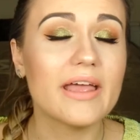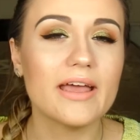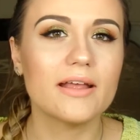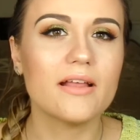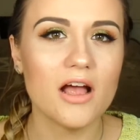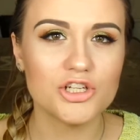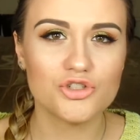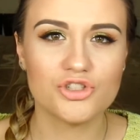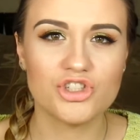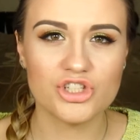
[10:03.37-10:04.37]
head I
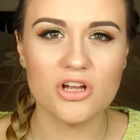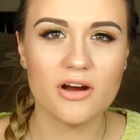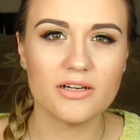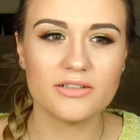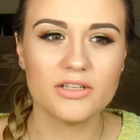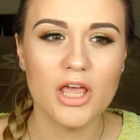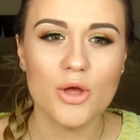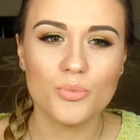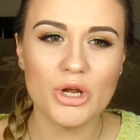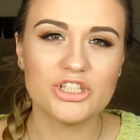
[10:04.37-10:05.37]
should start
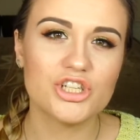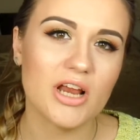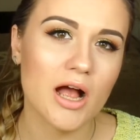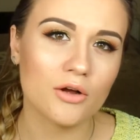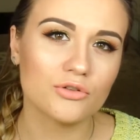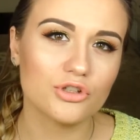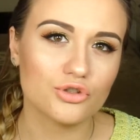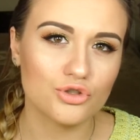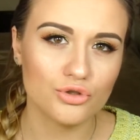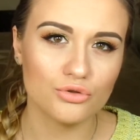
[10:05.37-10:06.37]
branching out
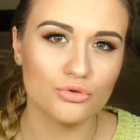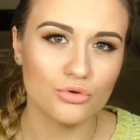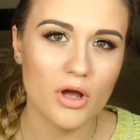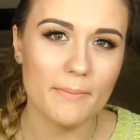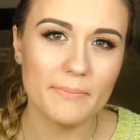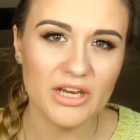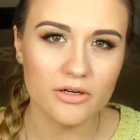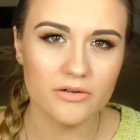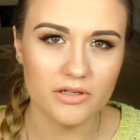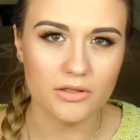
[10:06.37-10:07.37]
to
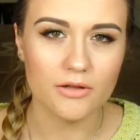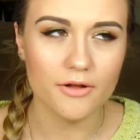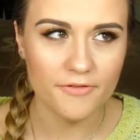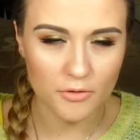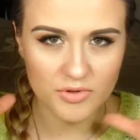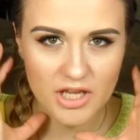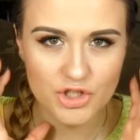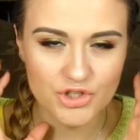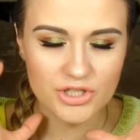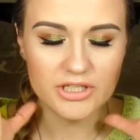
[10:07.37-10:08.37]
mineral
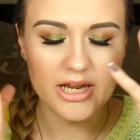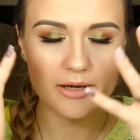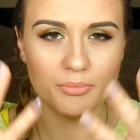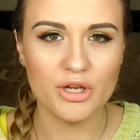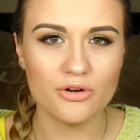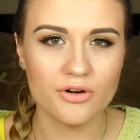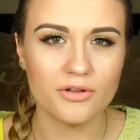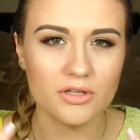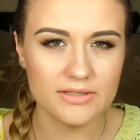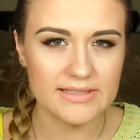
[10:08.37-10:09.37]
foundation and
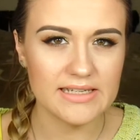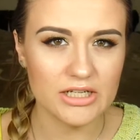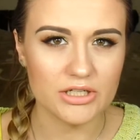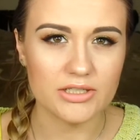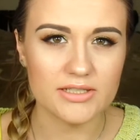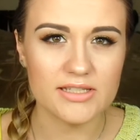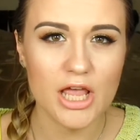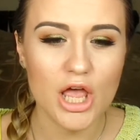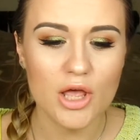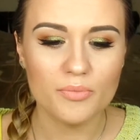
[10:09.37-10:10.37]
mineral concealers,
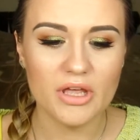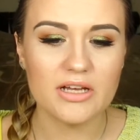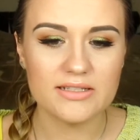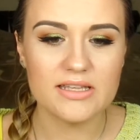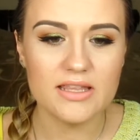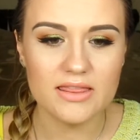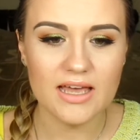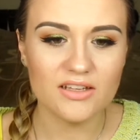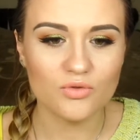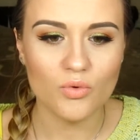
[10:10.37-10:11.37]
because in
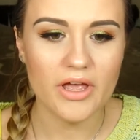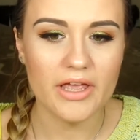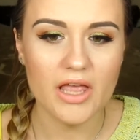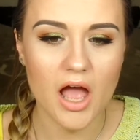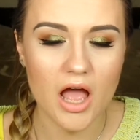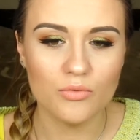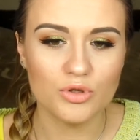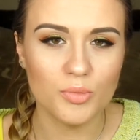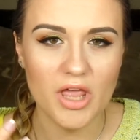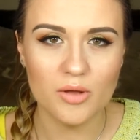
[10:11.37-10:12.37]
that way I
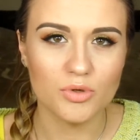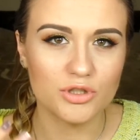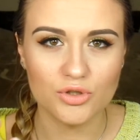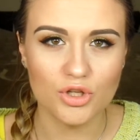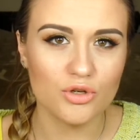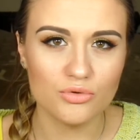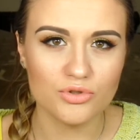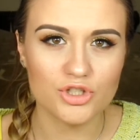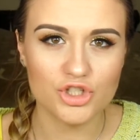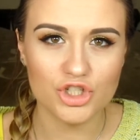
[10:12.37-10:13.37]
would be able to
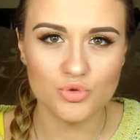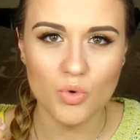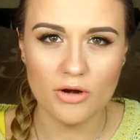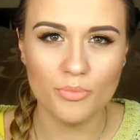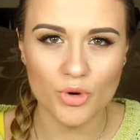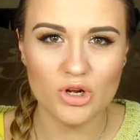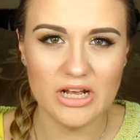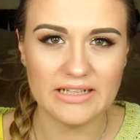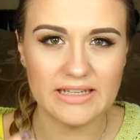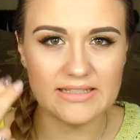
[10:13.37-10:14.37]
use just one
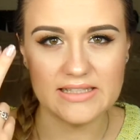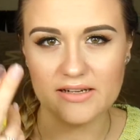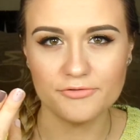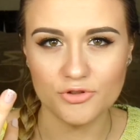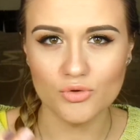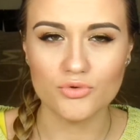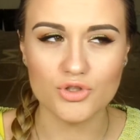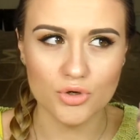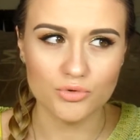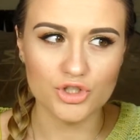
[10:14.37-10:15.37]
product instead of two,
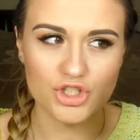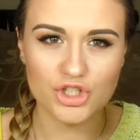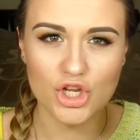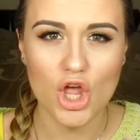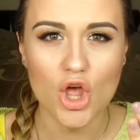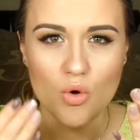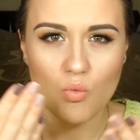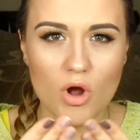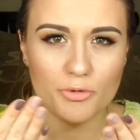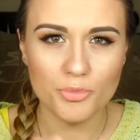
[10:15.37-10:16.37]
so just
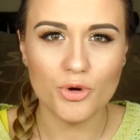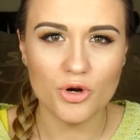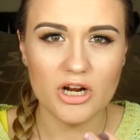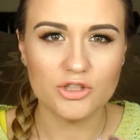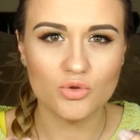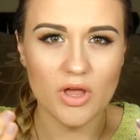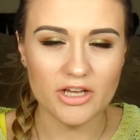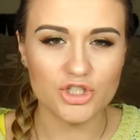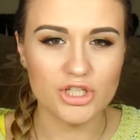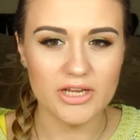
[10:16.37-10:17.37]
one product to
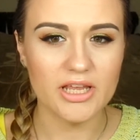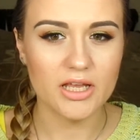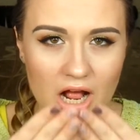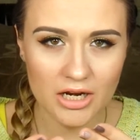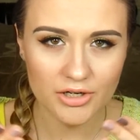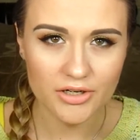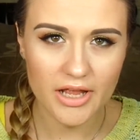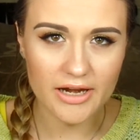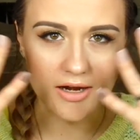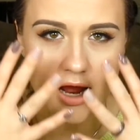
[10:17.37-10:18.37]
actually color
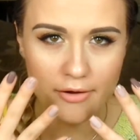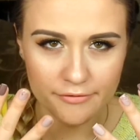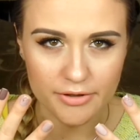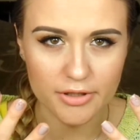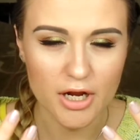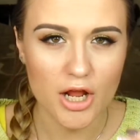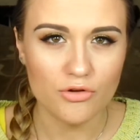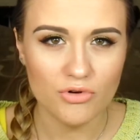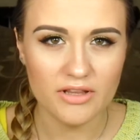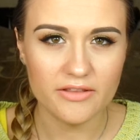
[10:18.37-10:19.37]
and cover
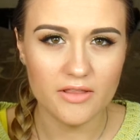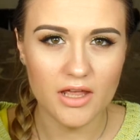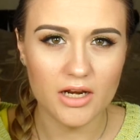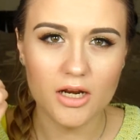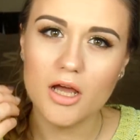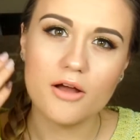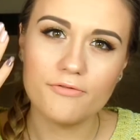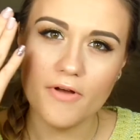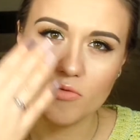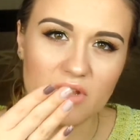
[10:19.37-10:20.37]
rather than
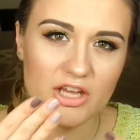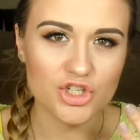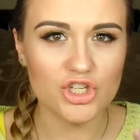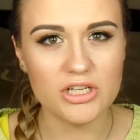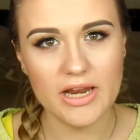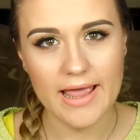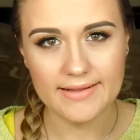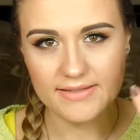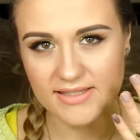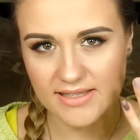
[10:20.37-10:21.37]
foundation
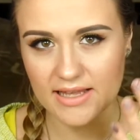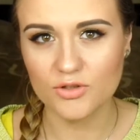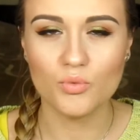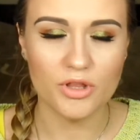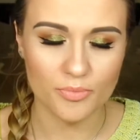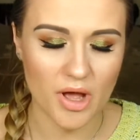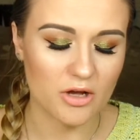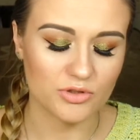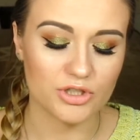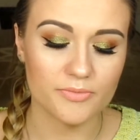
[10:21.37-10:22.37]
and set with
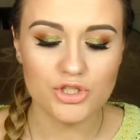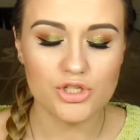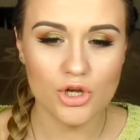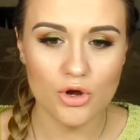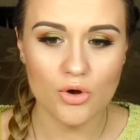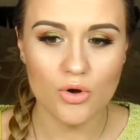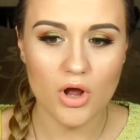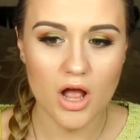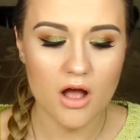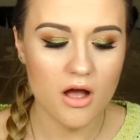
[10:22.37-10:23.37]
powder.
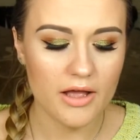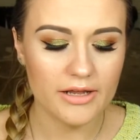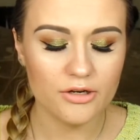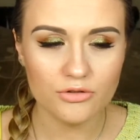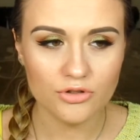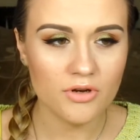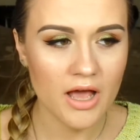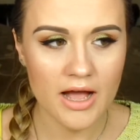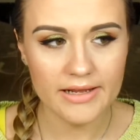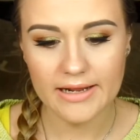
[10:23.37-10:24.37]
So I looked
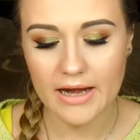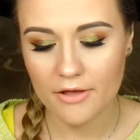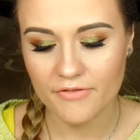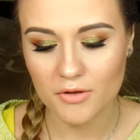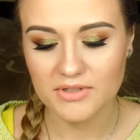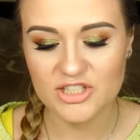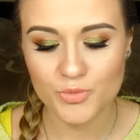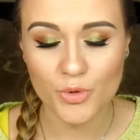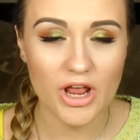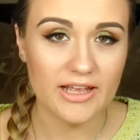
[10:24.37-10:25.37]
online and I found this
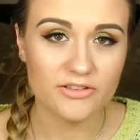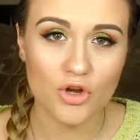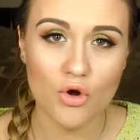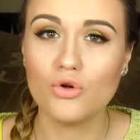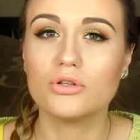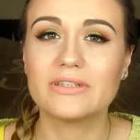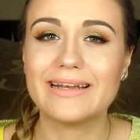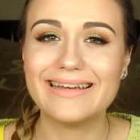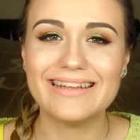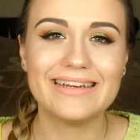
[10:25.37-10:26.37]
brand called
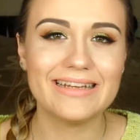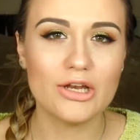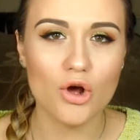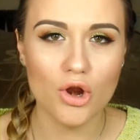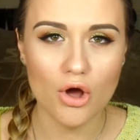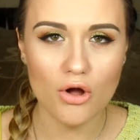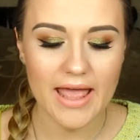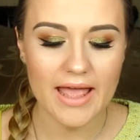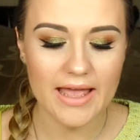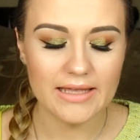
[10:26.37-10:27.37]
Lily Lolo,
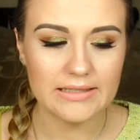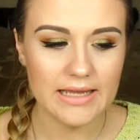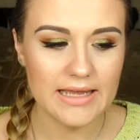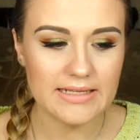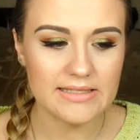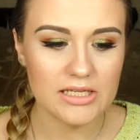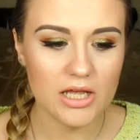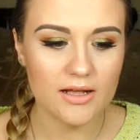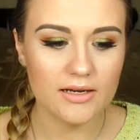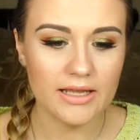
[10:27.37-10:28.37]
and it's
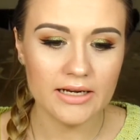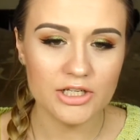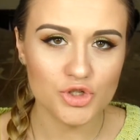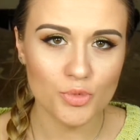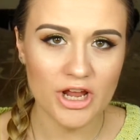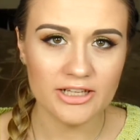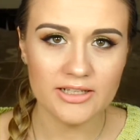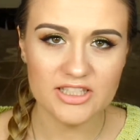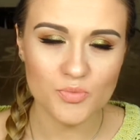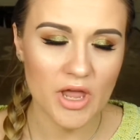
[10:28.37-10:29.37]
an English brand.
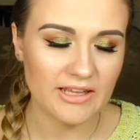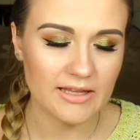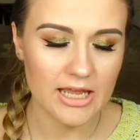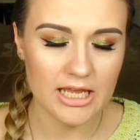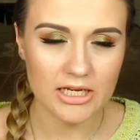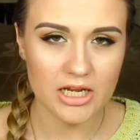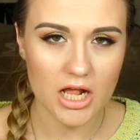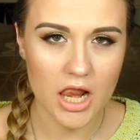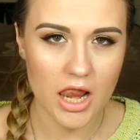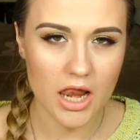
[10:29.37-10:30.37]
It's made in
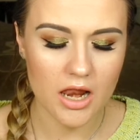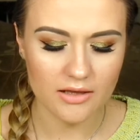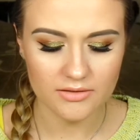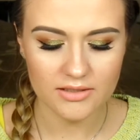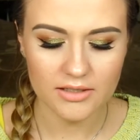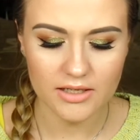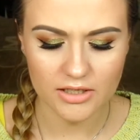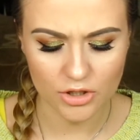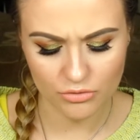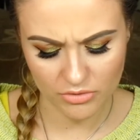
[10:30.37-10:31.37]
London
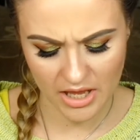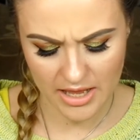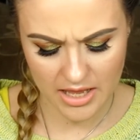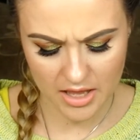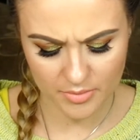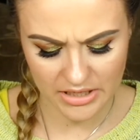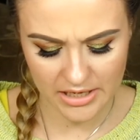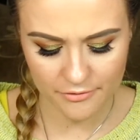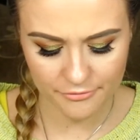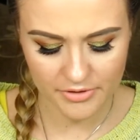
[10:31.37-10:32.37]
in UK, I
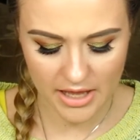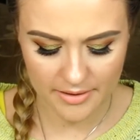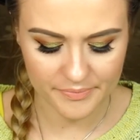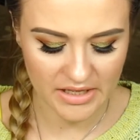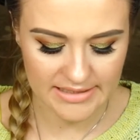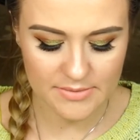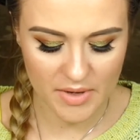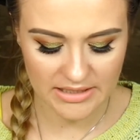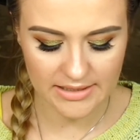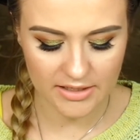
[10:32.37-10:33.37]
believe. Yeah, it's
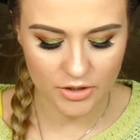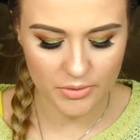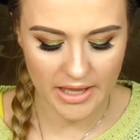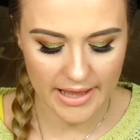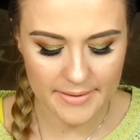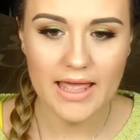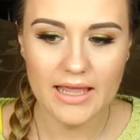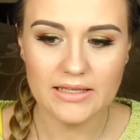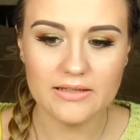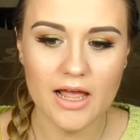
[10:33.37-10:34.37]
made in the UK.
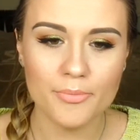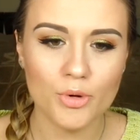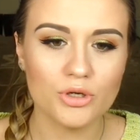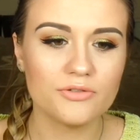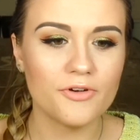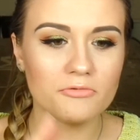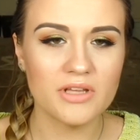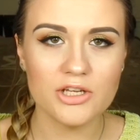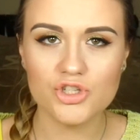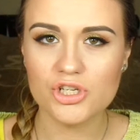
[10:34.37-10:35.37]
And I bought
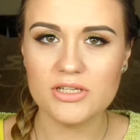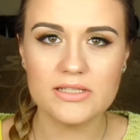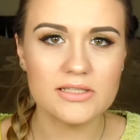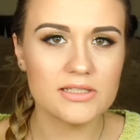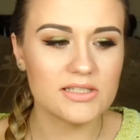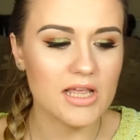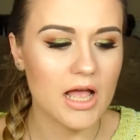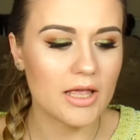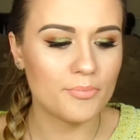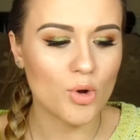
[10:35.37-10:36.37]
foundations,
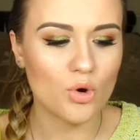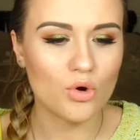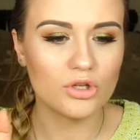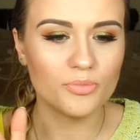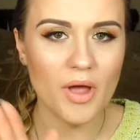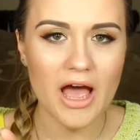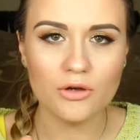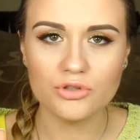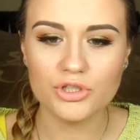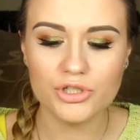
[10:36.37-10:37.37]
I bought
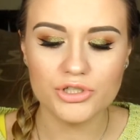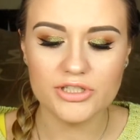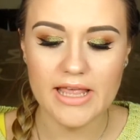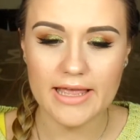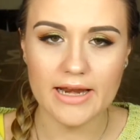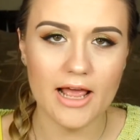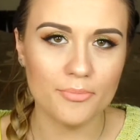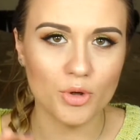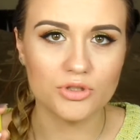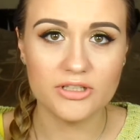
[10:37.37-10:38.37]
powders, and I
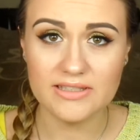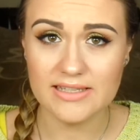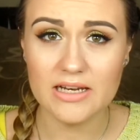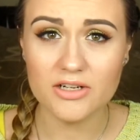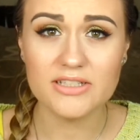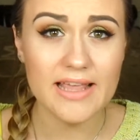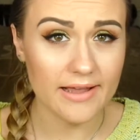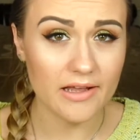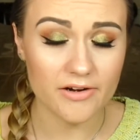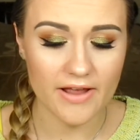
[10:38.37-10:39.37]
bought concealers
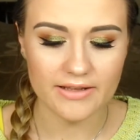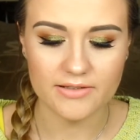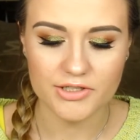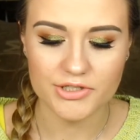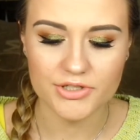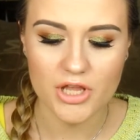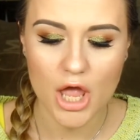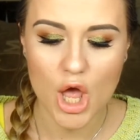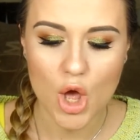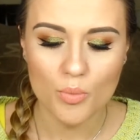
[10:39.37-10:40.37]
and correctors.
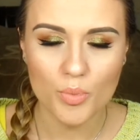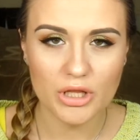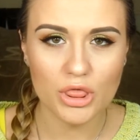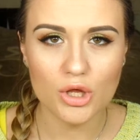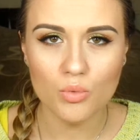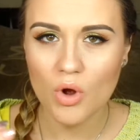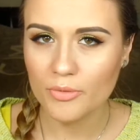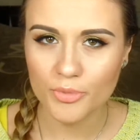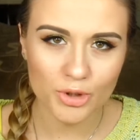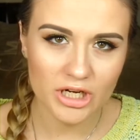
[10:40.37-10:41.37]
But the
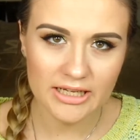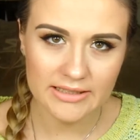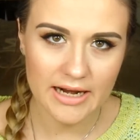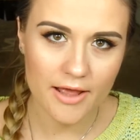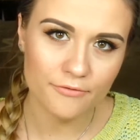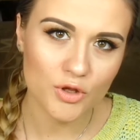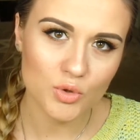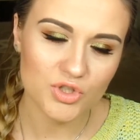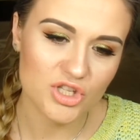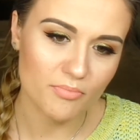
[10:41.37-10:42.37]
one product that I've
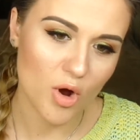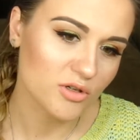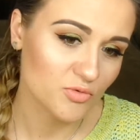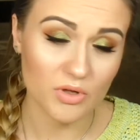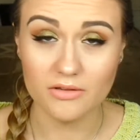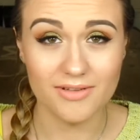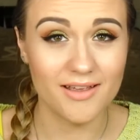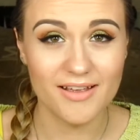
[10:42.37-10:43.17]
used the most, well,